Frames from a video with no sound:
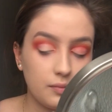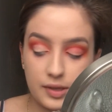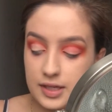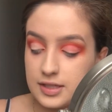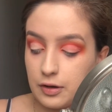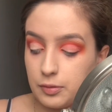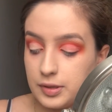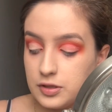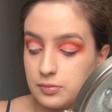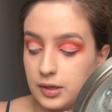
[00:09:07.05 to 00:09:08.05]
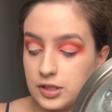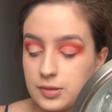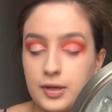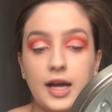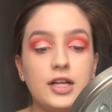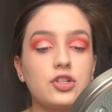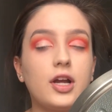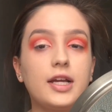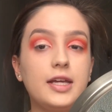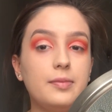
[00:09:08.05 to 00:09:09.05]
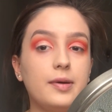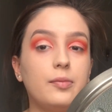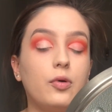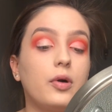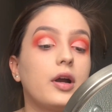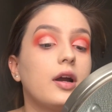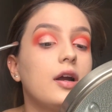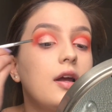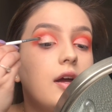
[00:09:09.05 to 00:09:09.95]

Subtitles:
because that would be too much. I'm kind of trying to keep it more